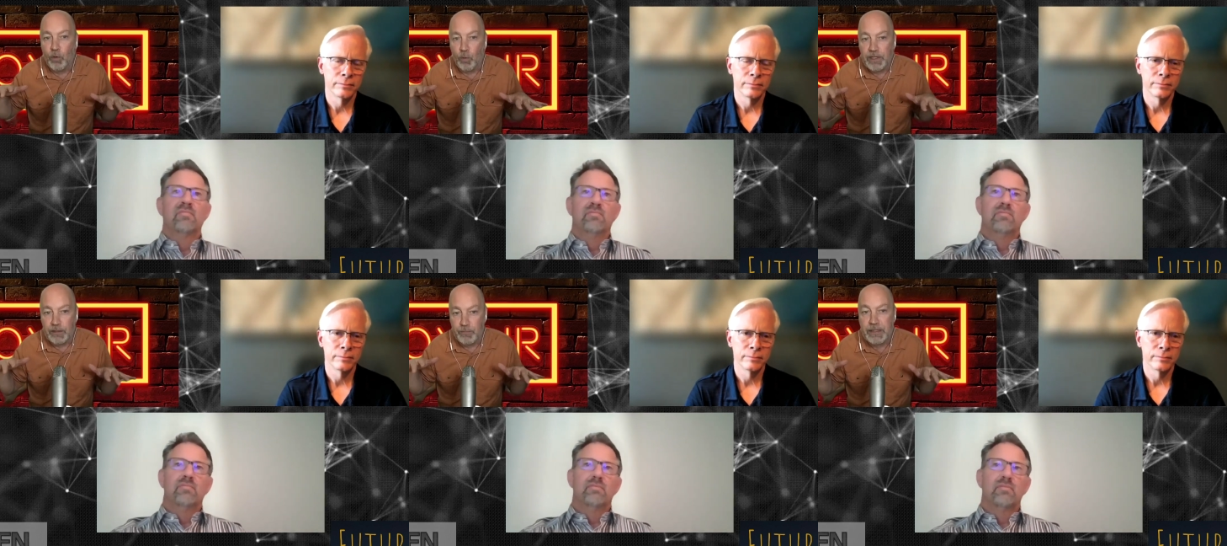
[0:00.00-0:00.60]
Speaker 1: we
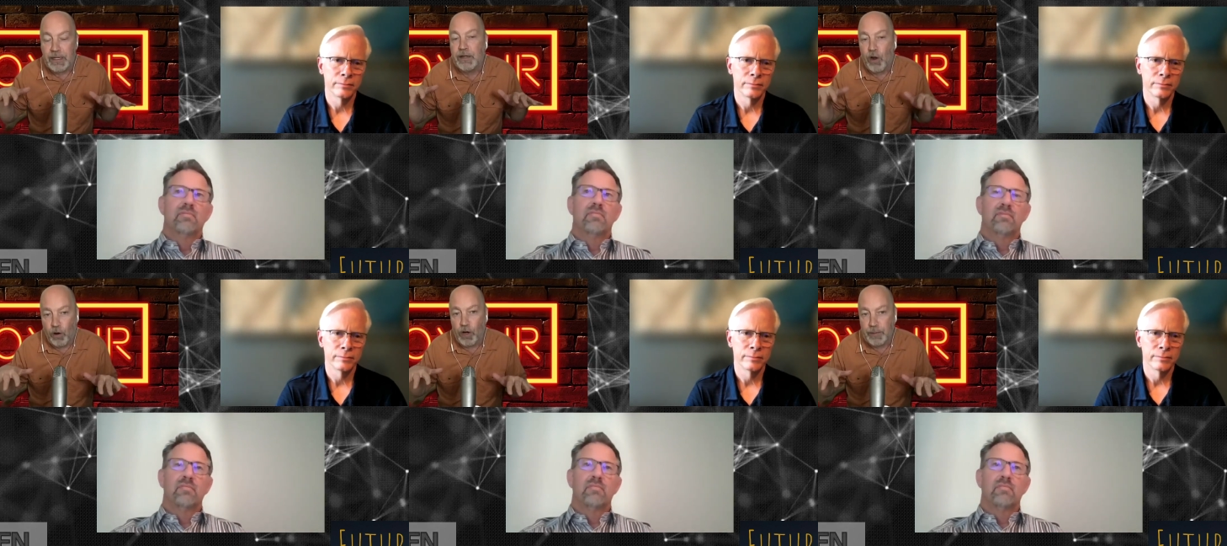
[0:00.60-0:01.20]
can be in
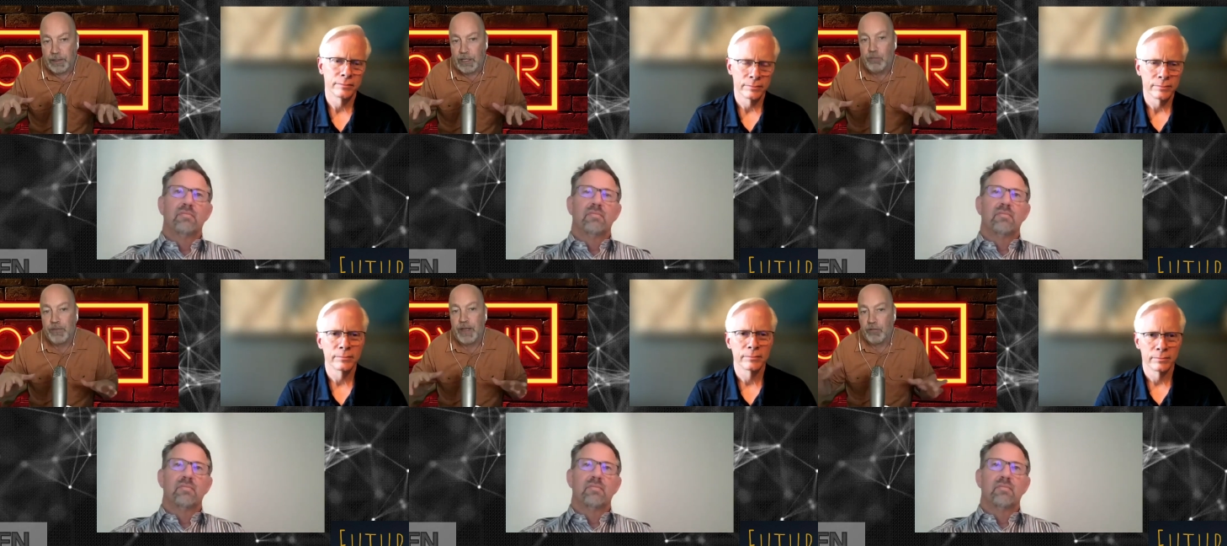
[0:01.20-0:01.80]
harmony
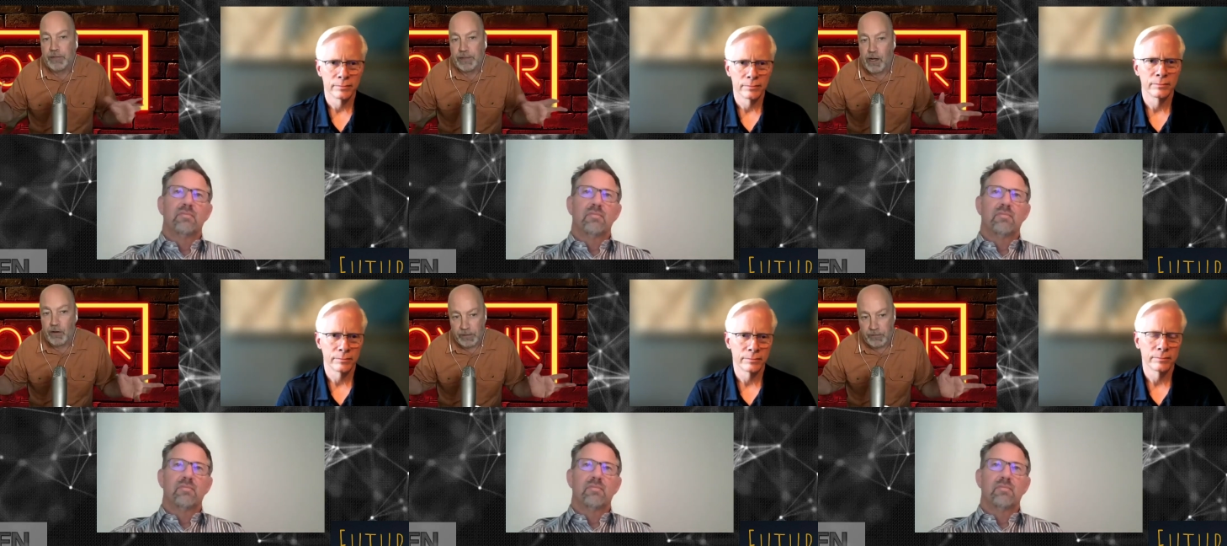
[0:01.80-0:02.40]
with that
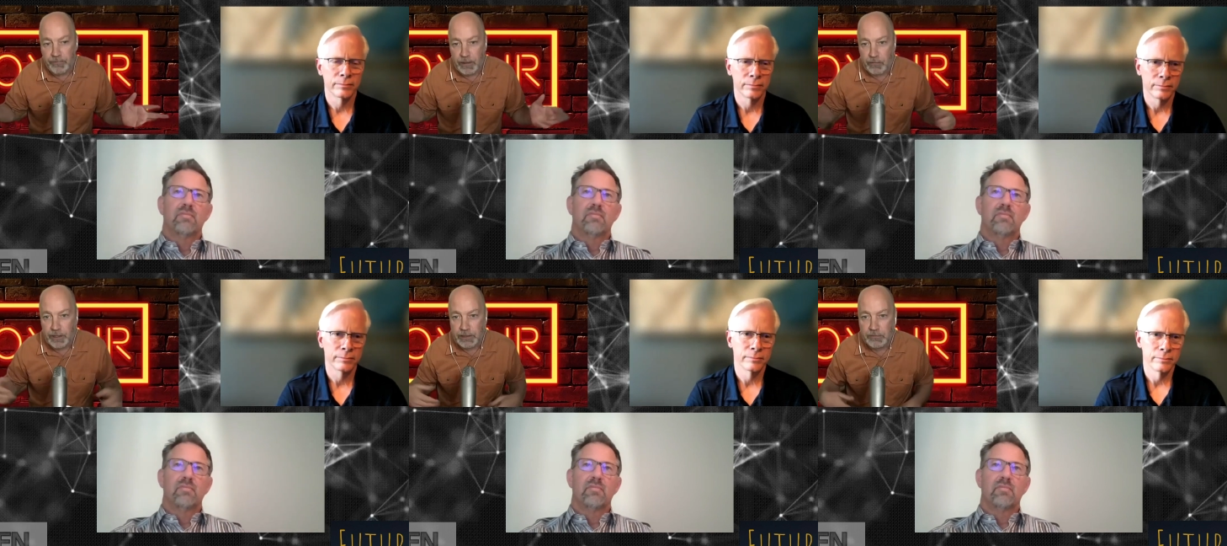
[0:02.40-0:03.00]
reality of
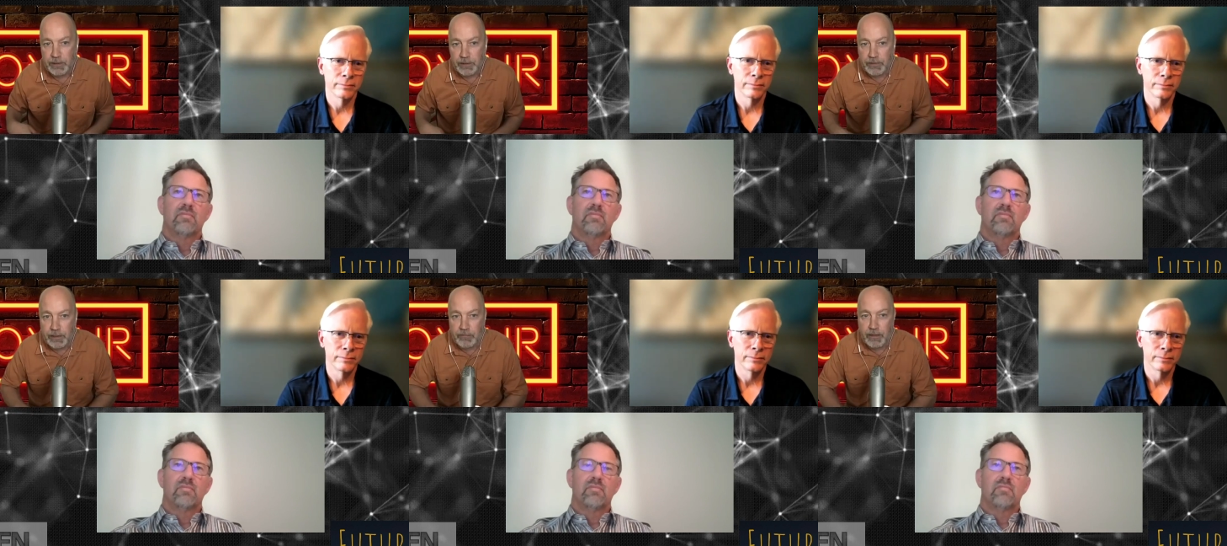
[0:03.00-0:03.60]
federation what do you
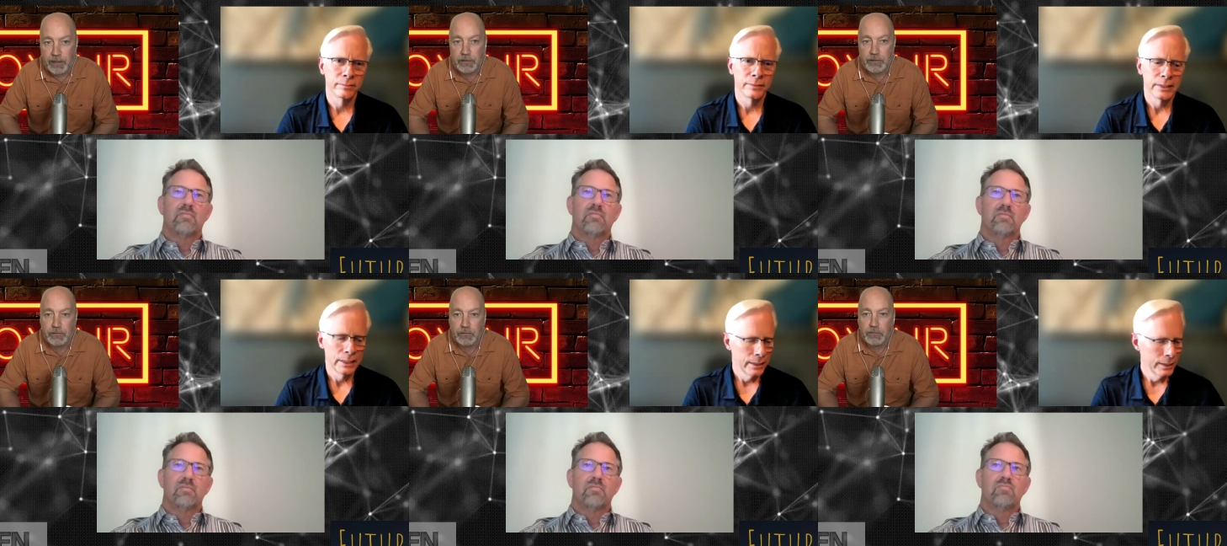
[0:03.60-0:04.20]
think rex
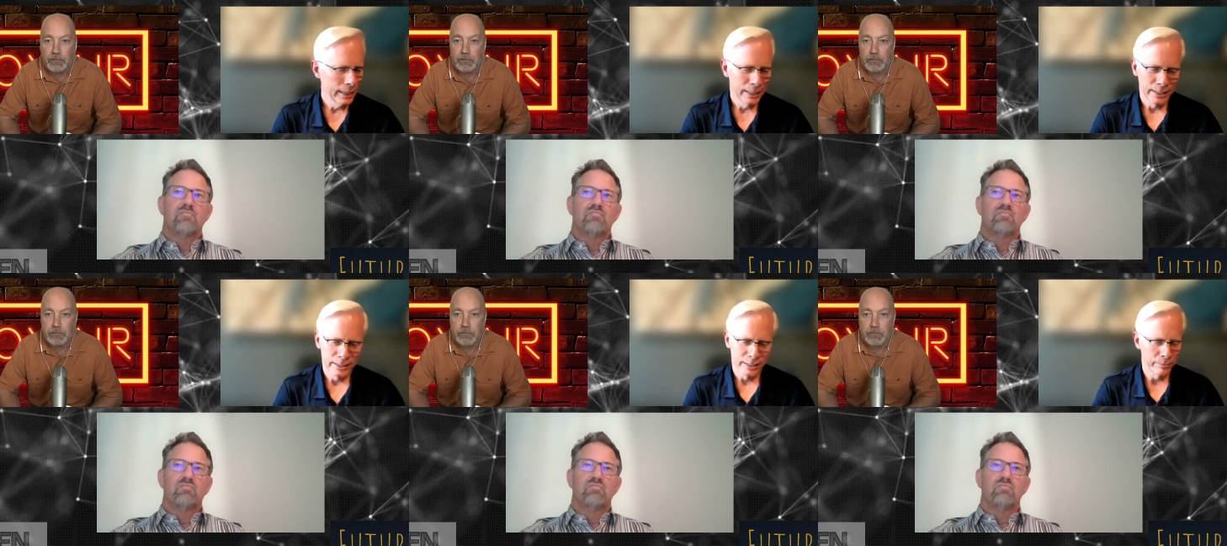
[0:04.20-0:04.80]
Speaker 2: yeah,
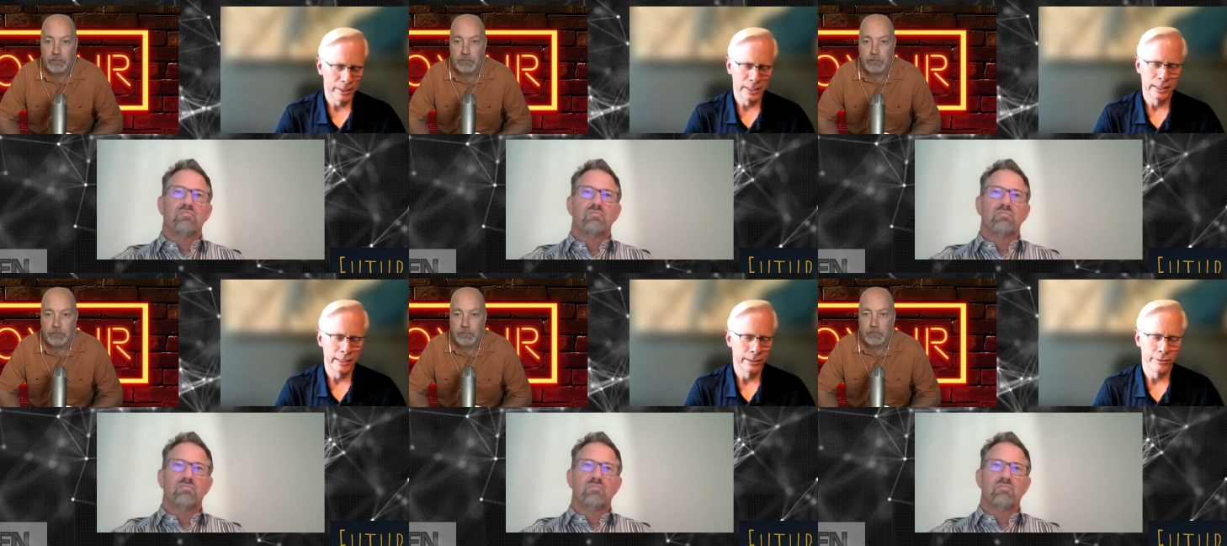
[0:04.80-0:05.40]
I
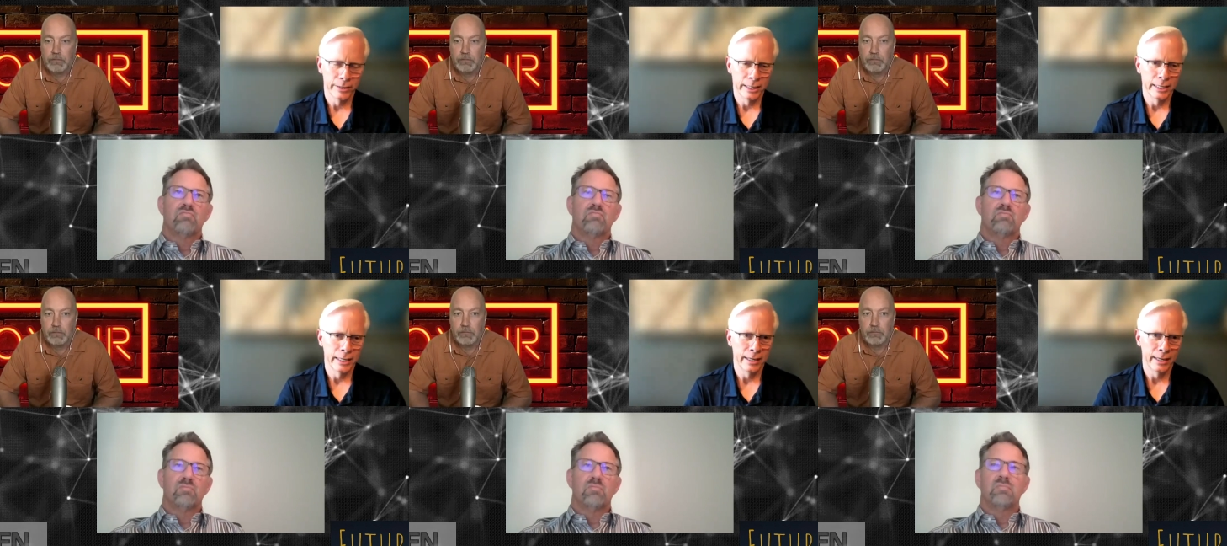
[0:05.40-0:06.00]
completely
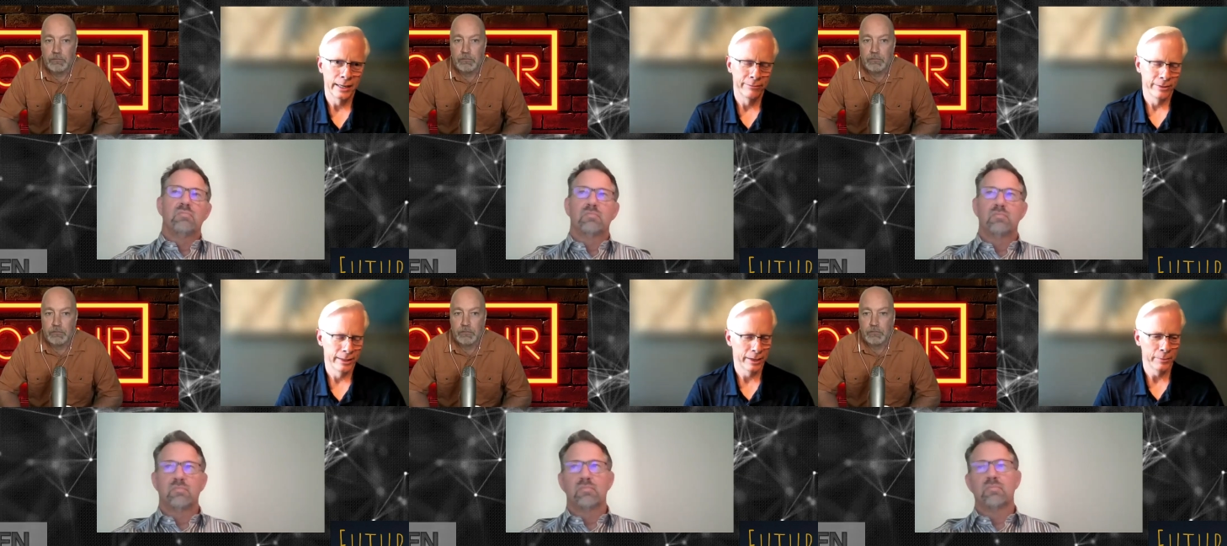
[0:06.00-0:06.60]
agree. And and if
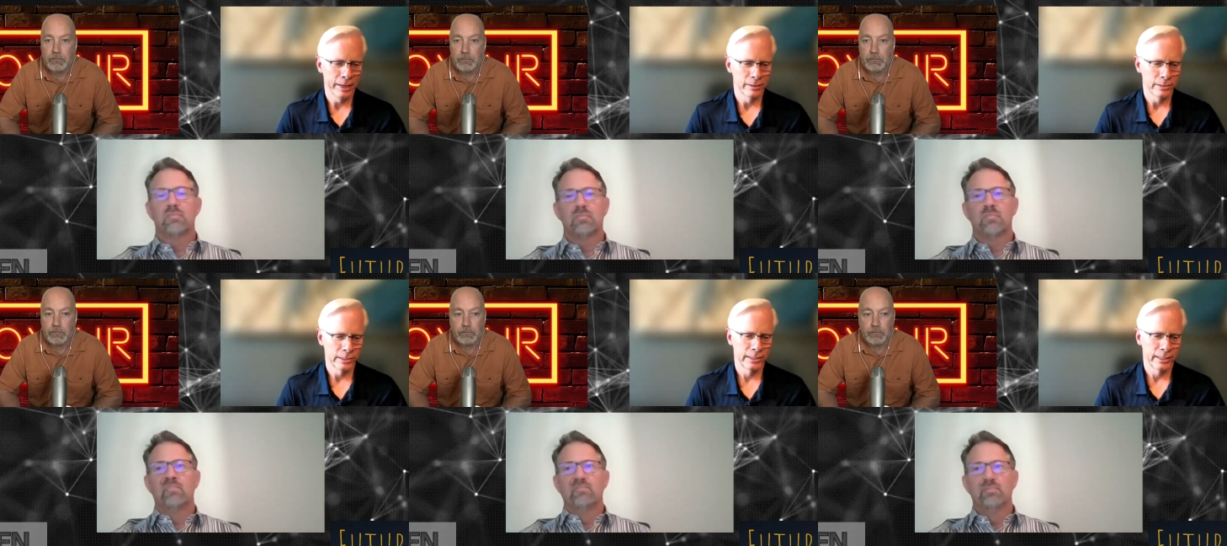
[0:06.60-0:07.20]
you think about
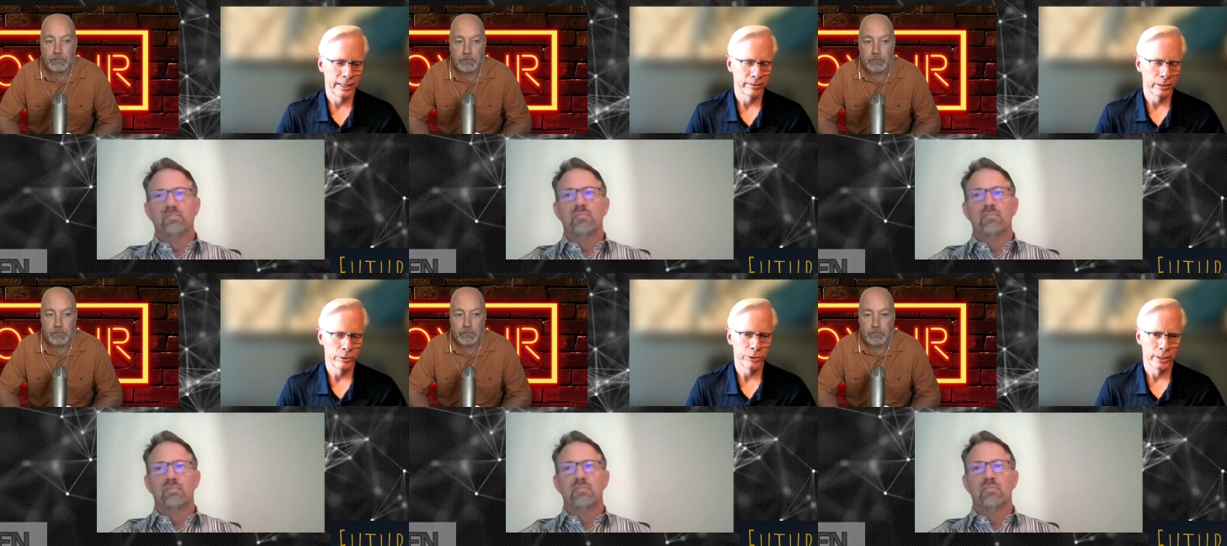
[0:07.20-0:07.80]
just the
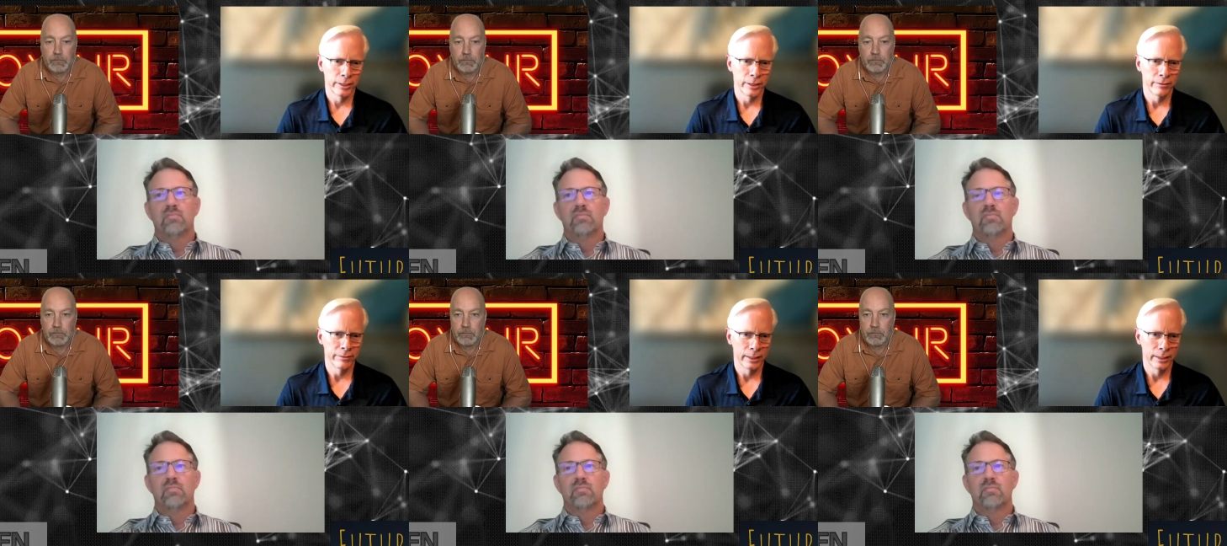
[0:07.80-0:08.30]
evolution of